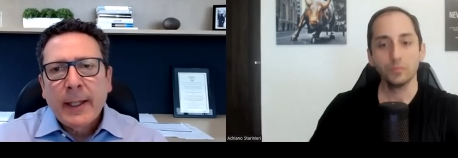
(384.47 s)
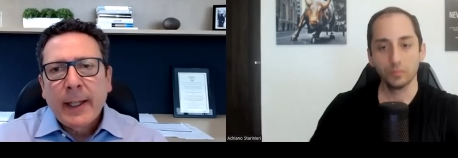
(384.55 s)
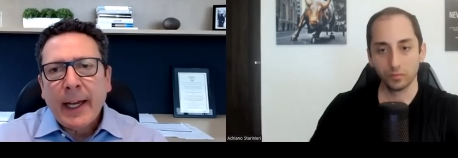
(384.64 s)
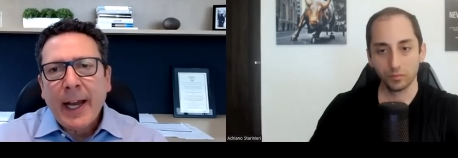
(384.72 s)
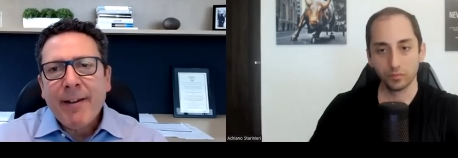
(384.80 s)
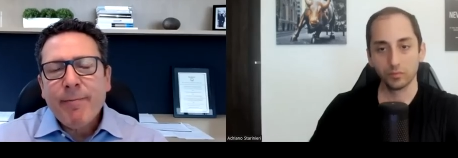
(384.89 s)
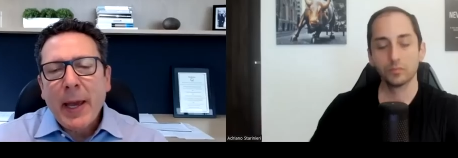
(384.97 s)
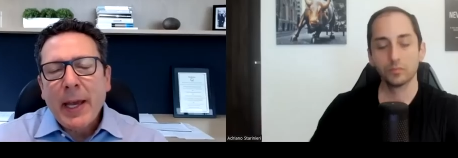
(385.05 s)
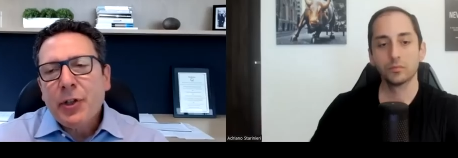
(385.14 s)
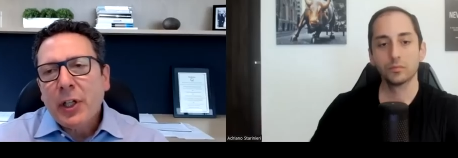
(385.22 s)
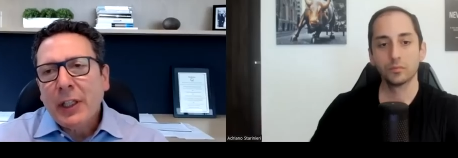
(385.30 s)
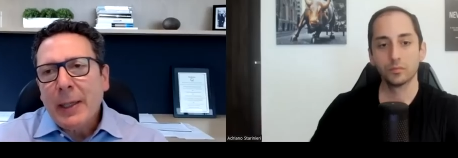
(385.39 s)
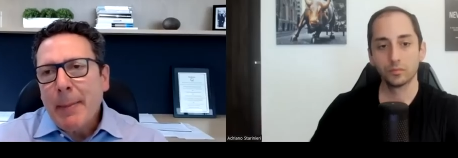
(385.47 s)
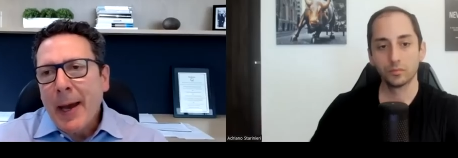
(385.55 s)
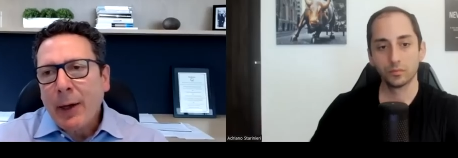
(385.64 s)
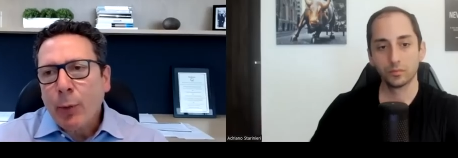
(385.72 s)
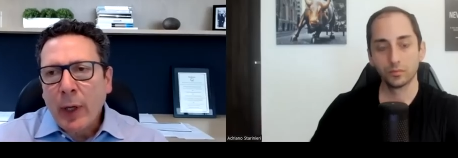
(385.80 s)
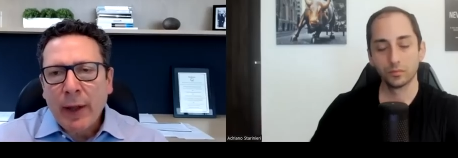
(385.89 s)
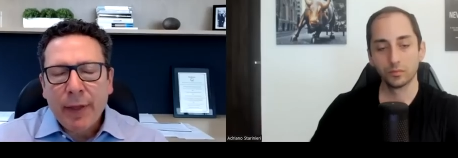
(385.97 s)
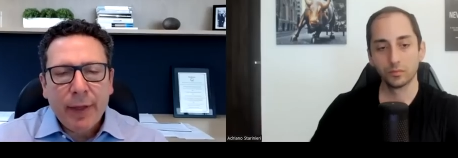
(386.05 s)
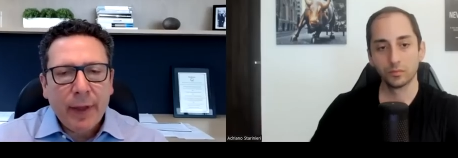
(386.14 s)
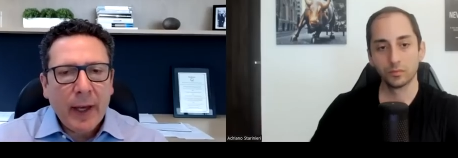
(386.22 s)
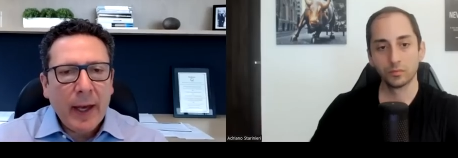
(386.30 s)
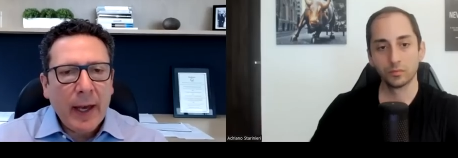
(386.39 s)
Speaker 1: Like I've basically met with
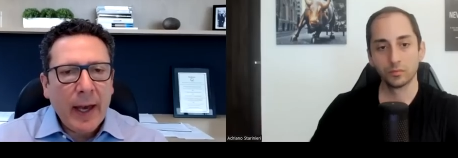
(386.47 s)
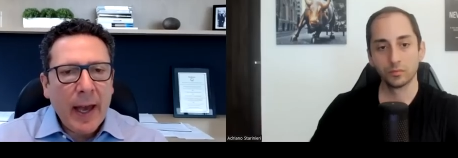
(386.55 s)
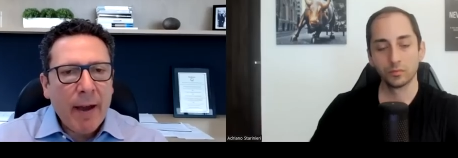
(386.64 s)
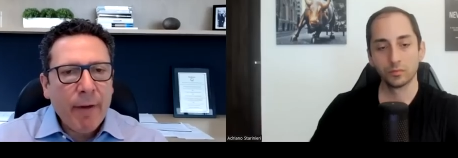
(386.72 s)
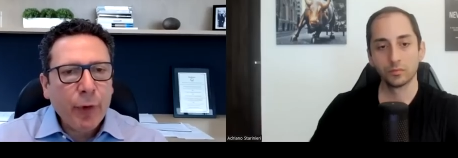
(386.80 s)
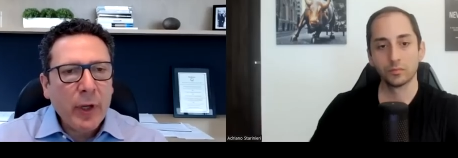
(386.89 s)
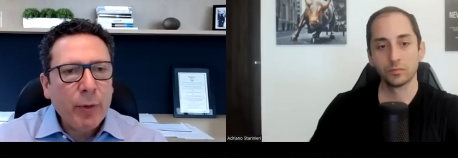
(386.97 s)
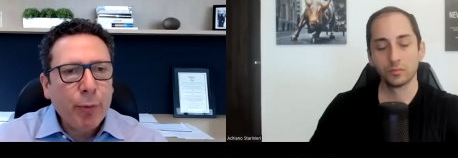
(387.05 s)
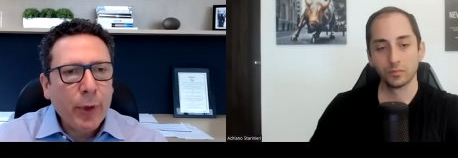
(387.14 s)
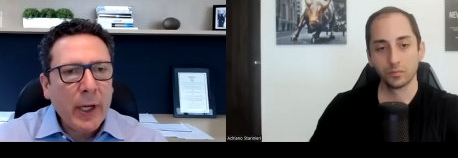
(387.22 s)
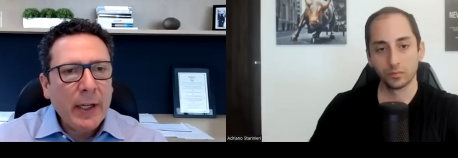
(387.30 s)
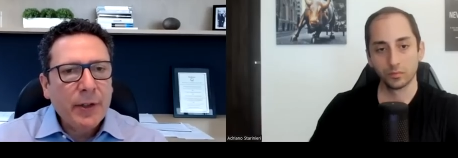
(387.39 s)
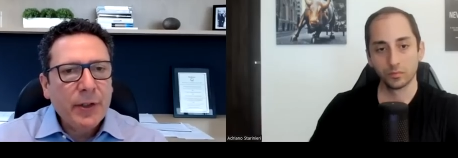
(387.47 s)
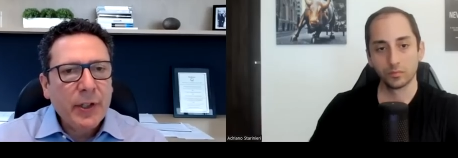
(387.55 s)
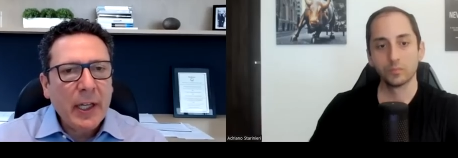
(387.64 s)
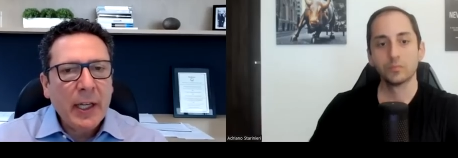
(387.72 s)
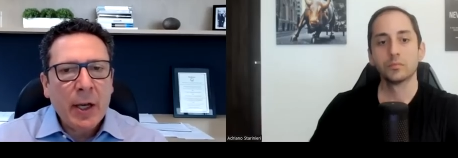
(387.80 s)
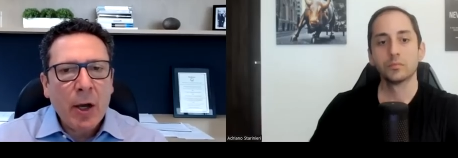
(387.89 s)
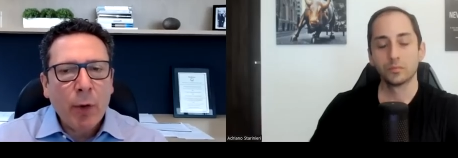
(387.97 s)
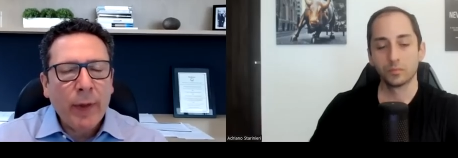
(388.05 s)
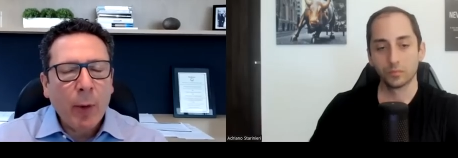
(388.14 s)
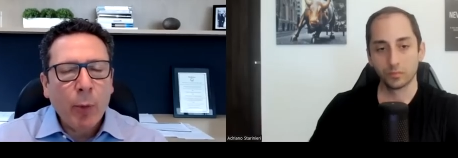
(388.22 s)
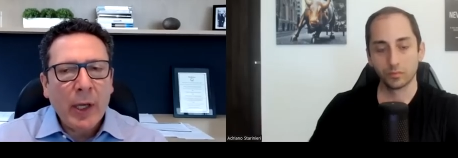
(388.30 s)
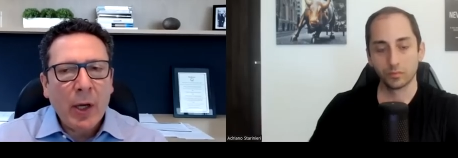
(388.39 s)
every REIT CEO
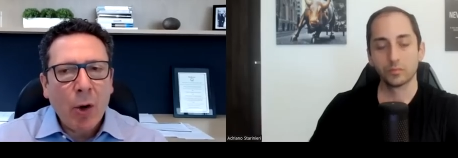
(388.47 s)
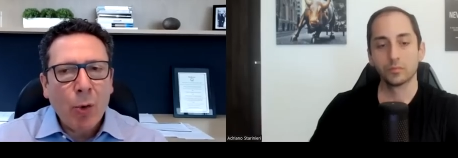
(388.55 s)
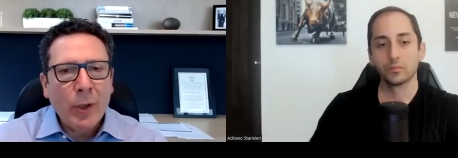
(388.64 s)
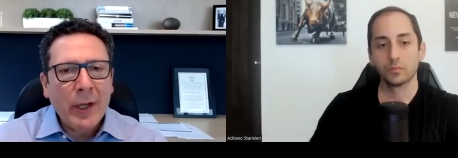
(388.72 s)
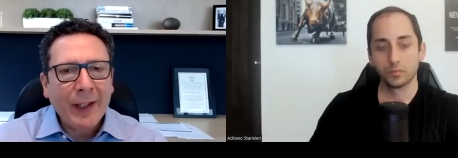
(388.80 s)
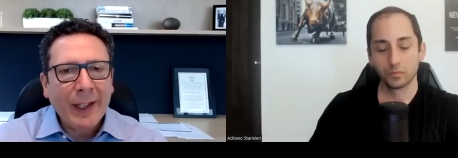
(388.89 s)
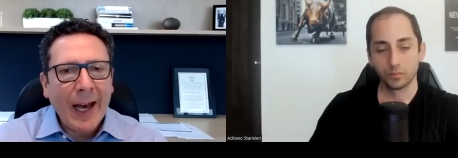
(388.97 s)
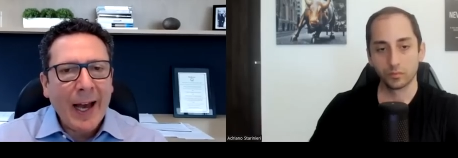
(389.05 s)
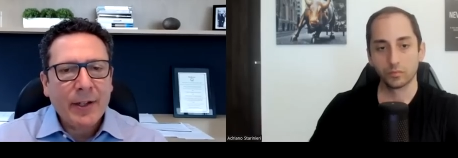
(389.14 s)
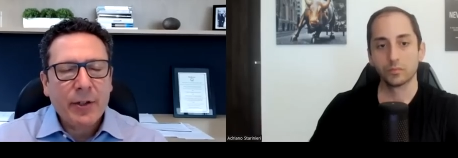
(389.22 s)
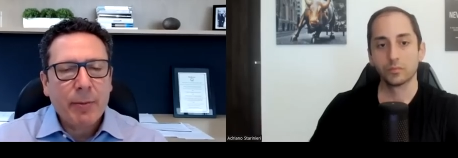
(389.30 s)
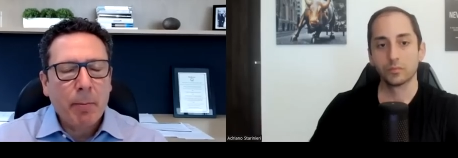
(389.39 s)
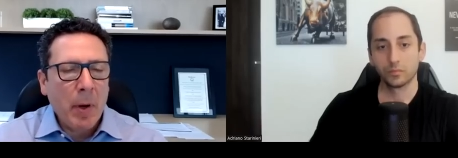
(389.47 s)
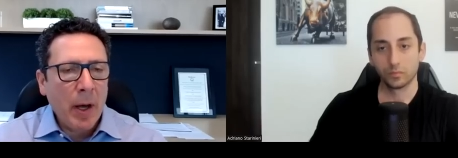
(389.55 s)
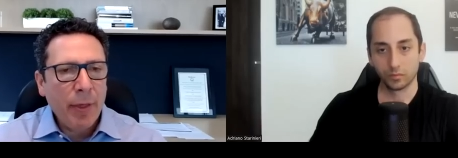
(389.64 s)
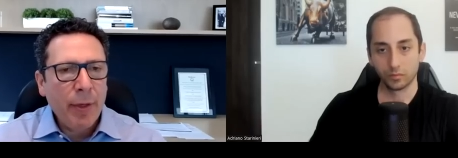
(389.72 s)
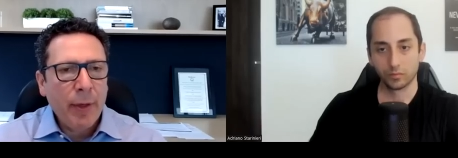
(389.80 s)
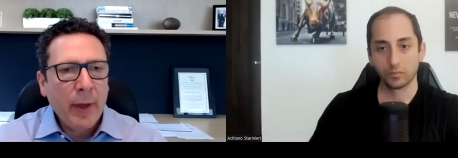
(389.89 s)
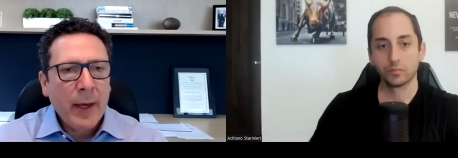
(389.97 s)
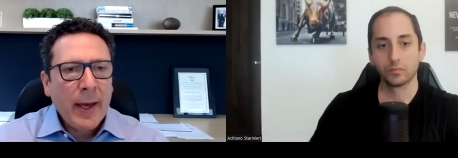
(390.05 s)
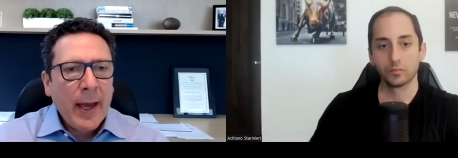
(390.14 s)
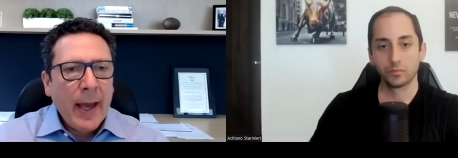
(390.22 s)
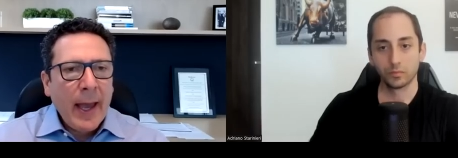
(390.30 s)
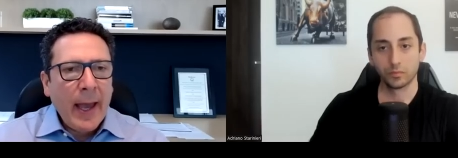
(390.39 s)
that we own in the last month,
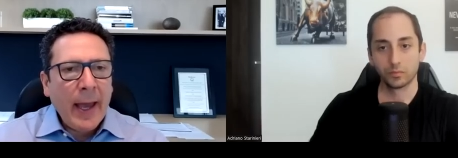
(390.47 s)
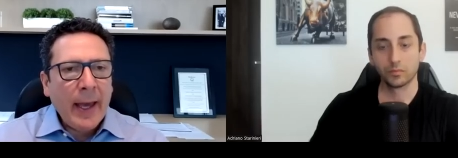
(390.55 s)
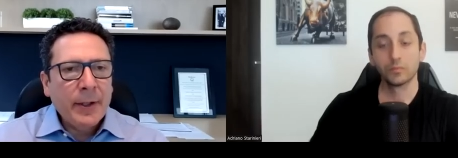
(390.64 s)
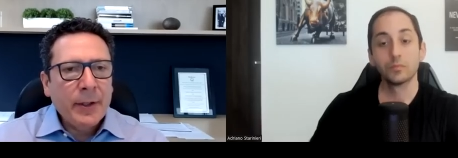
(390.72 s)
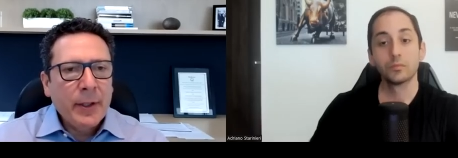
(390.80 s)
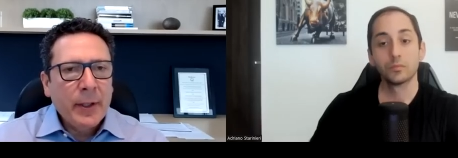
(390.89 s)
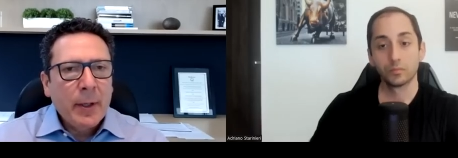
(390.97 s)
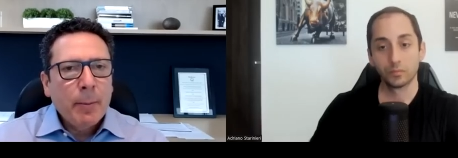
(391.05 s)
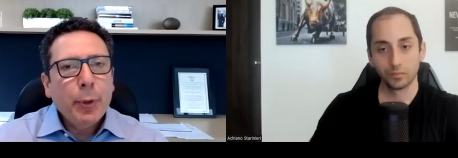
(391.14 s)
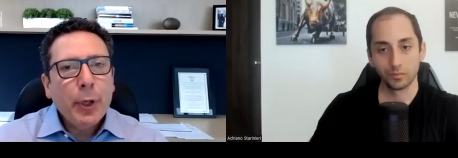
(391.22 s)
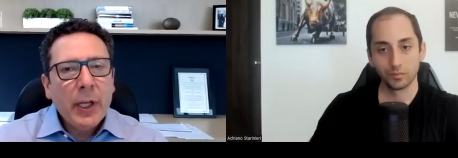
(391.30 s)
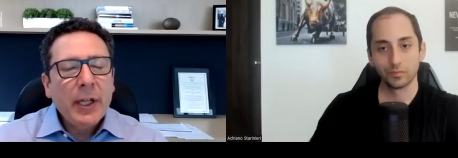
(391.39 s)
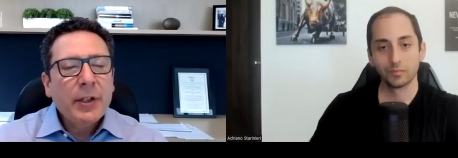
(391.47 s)
and putting